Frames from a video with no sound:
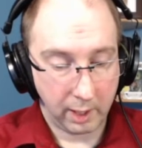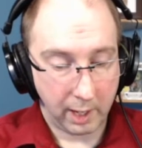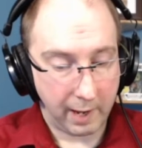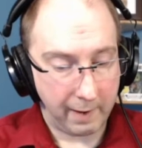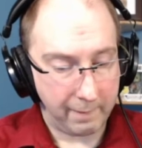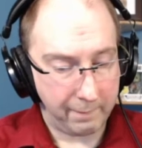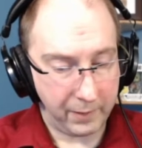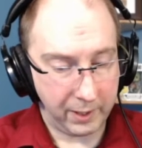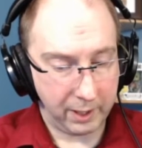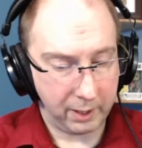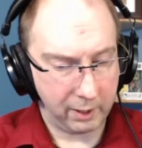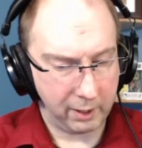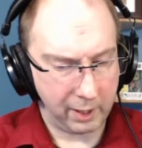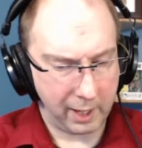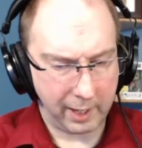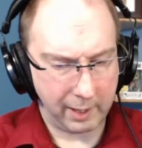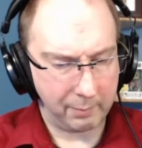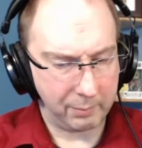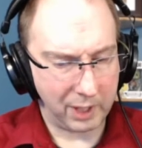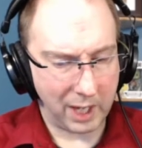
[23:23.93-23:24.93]
I feel
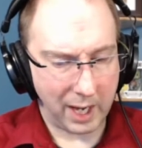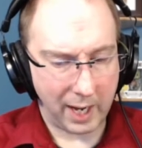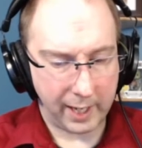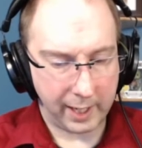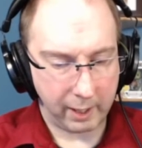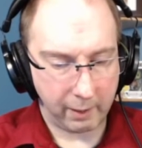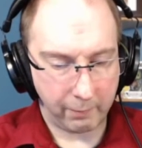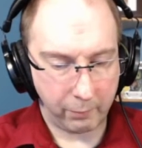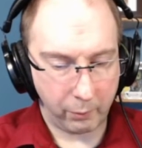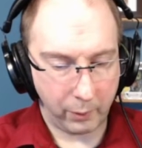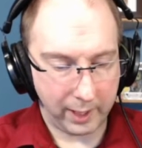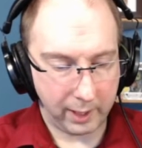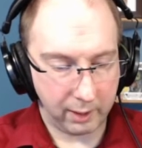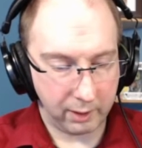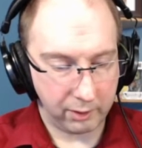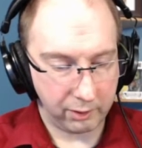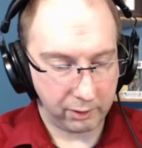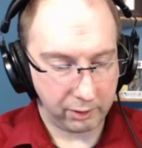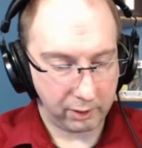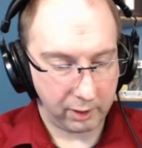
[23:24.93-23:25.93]
I am dying of
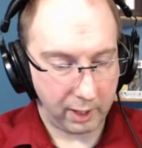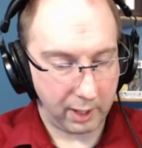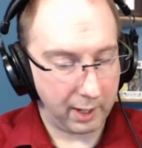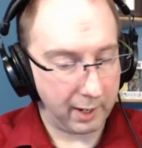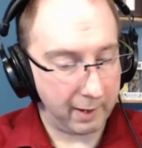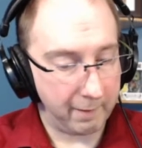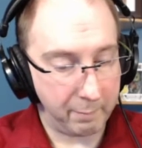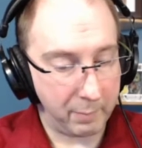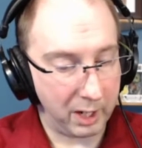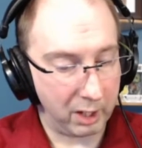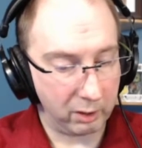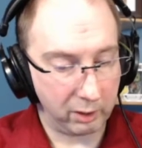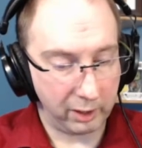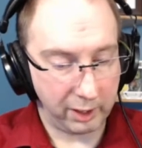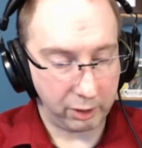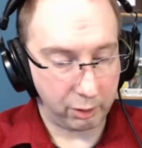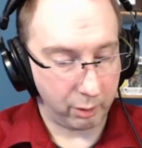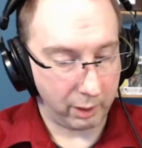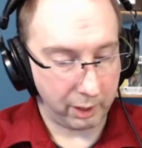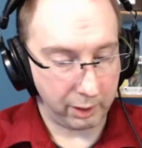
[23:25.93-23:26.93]
weakness and have barely
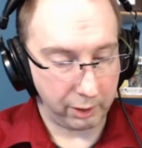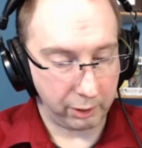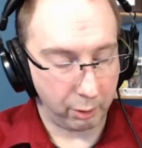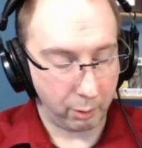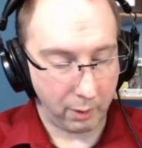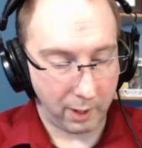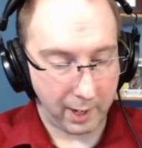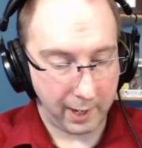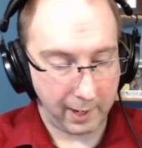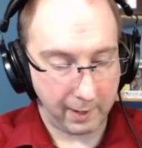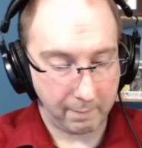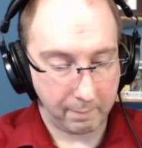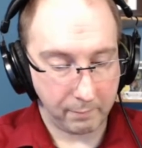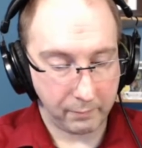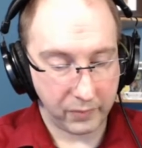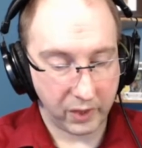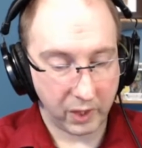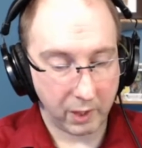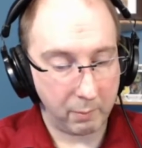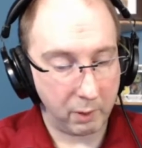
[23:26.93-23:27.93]
strength to write,
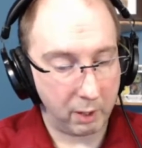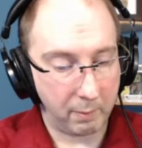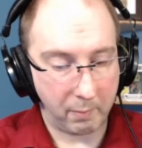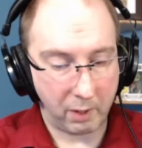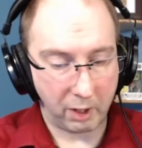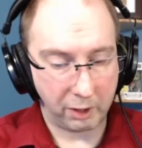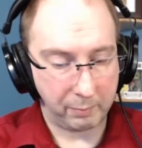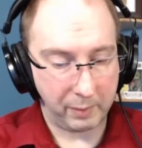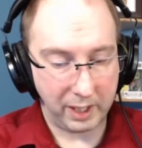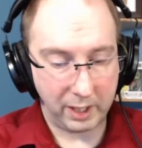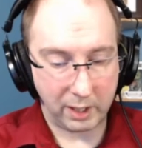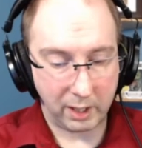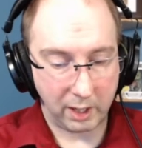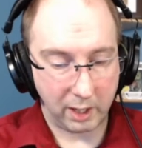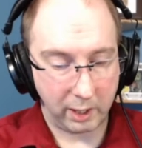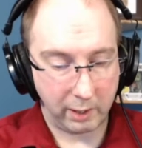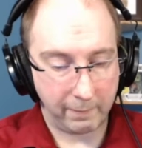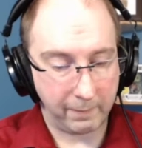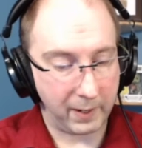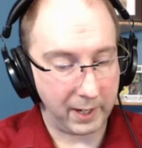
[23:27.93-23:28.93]
but it must be
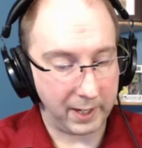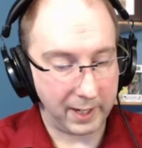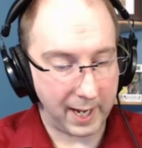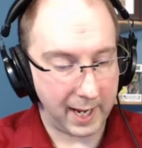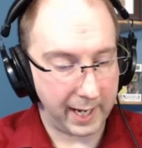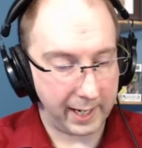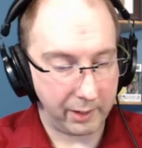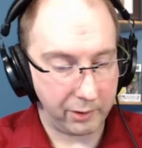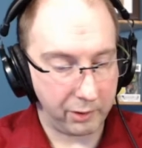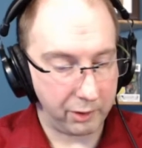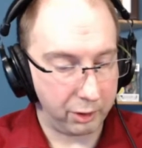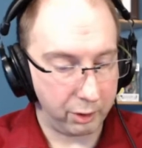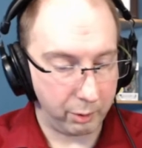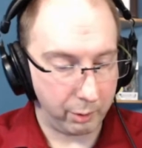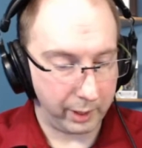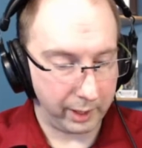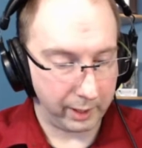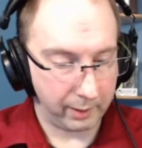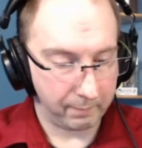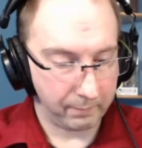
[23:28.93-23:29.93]
done if I die in the
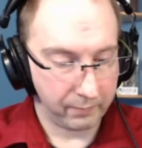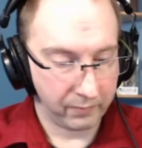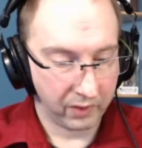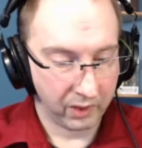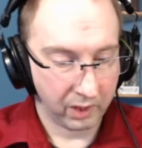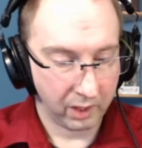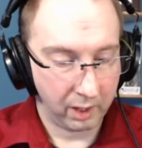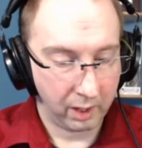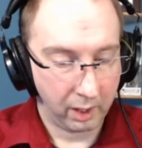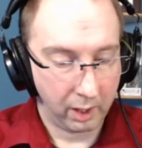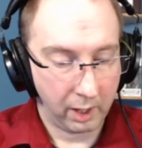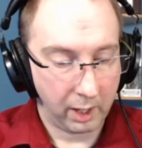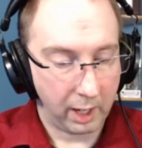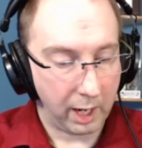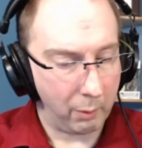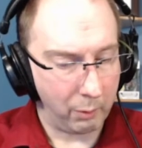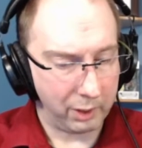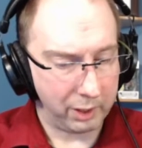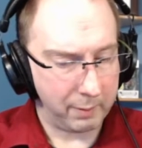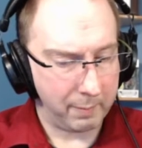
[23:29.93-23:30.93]
doing.
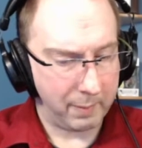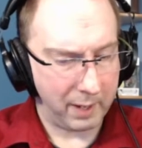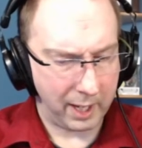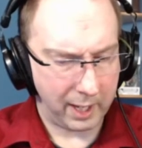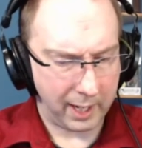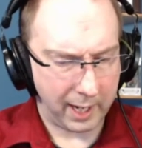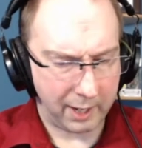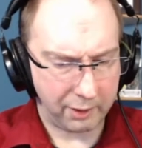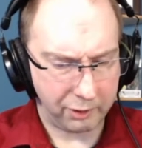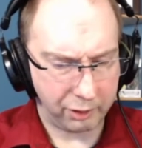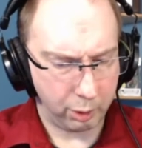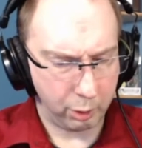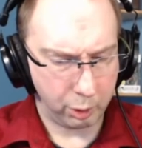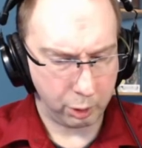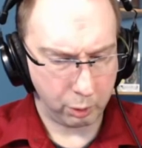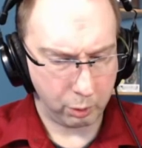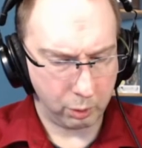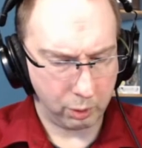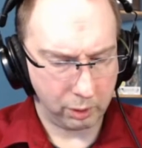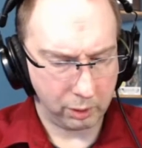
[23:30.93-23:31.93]
I went to bed as
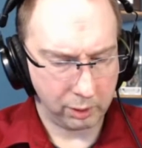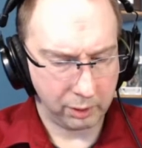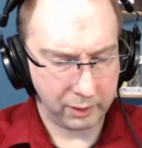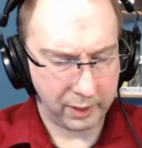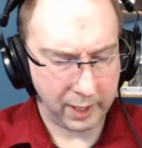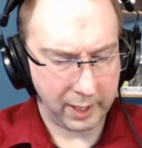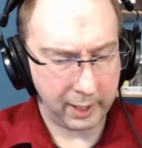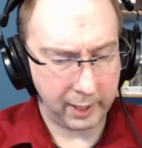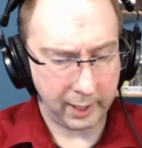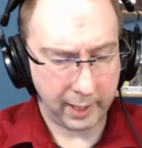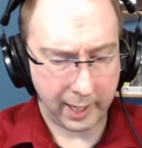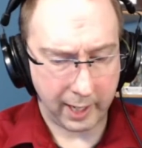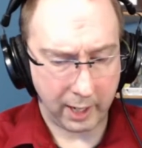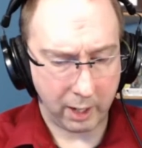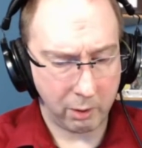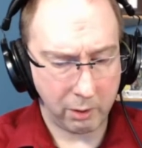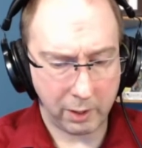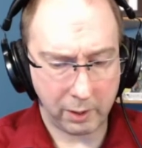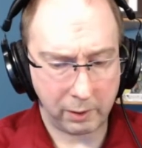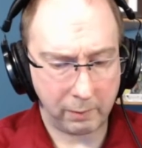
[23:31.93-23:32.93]
usual, taking
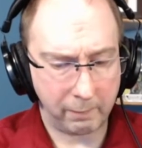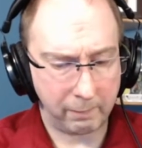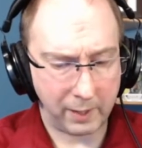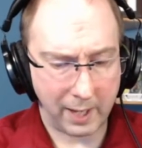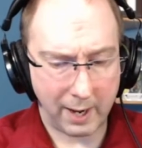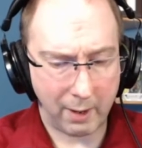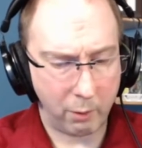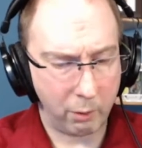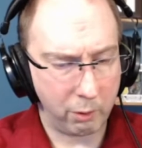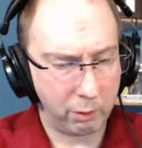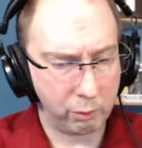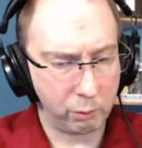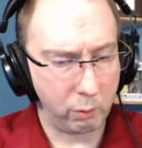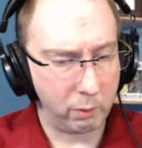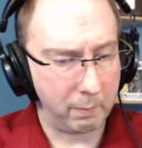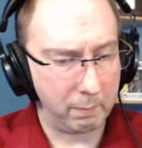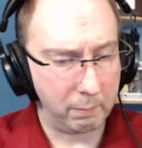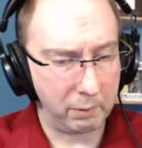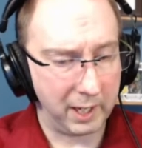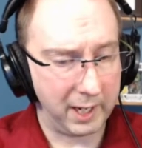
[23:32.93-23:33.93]
care that the flowers
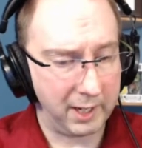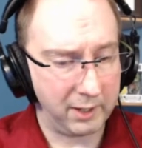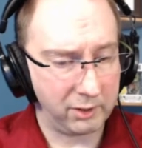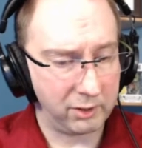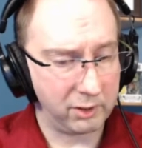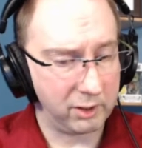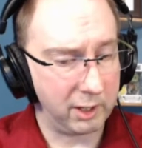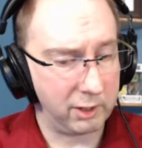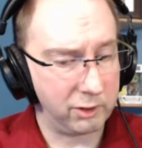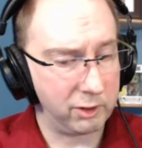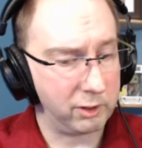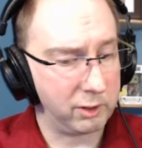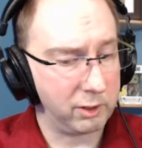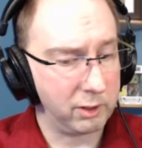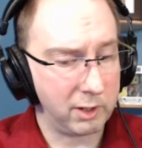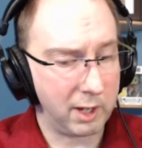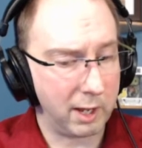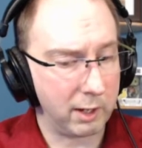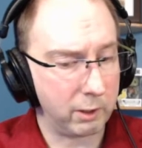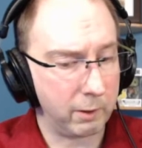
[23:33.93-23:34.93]
were placed as
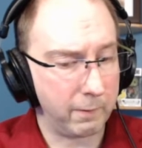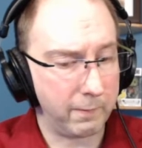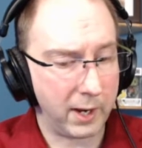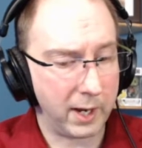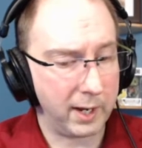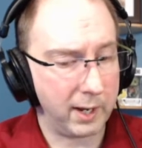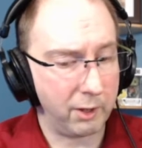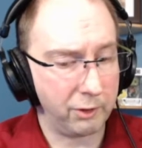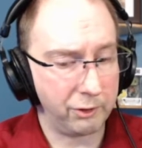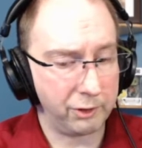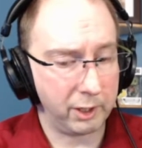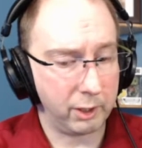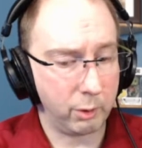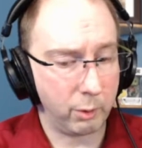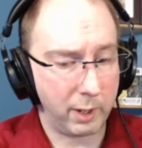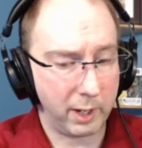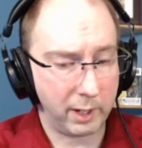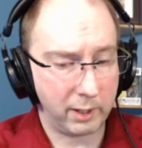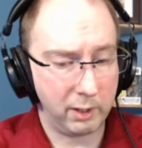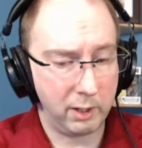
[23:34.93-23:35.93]
Dr. Van Helsing
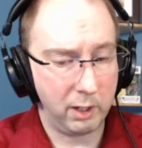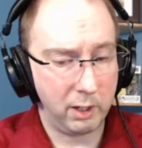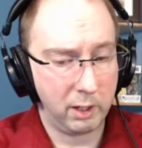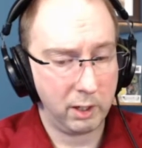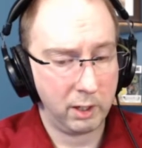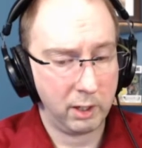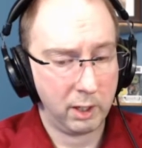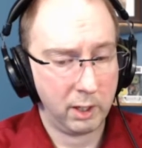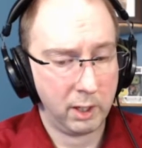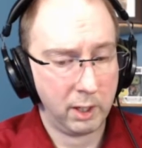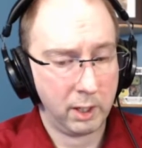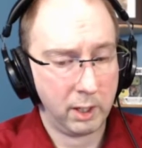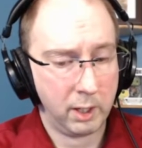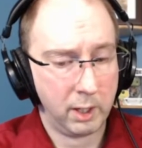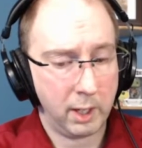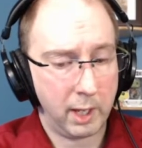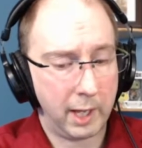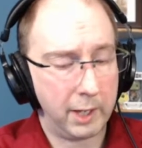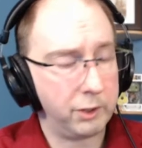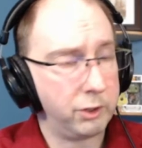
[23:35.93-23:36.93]
directed,
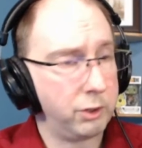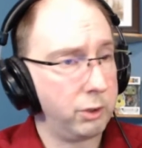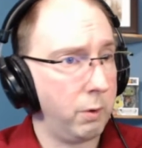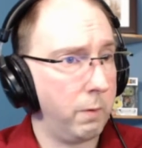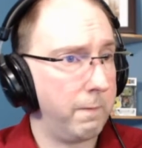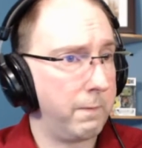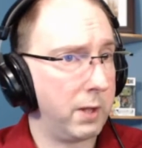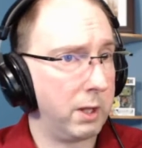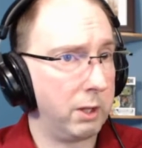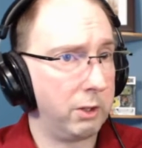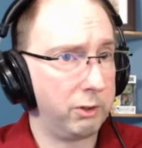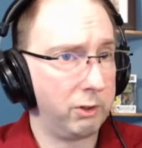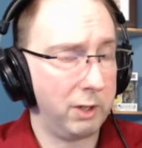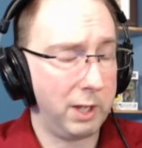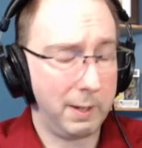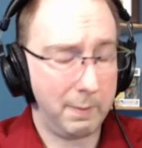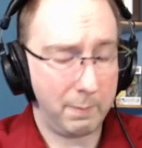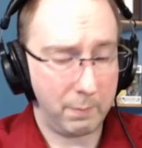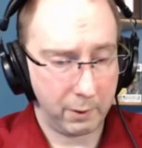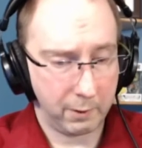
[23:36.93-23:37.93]
and soon fell
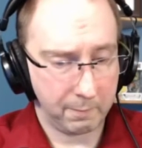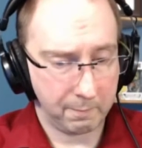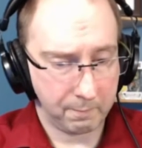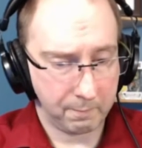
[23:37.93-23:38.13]
asleep.